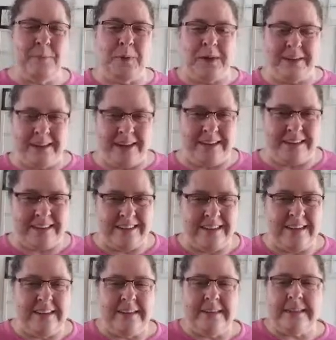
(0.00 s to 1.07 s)
Brilliant.
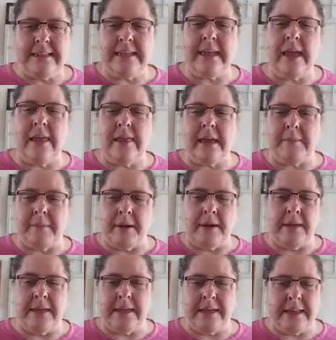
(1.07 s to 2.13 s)
See, all that
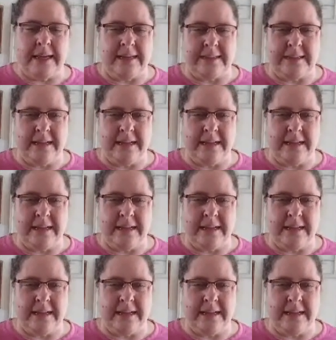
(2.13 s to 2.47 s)
marketing class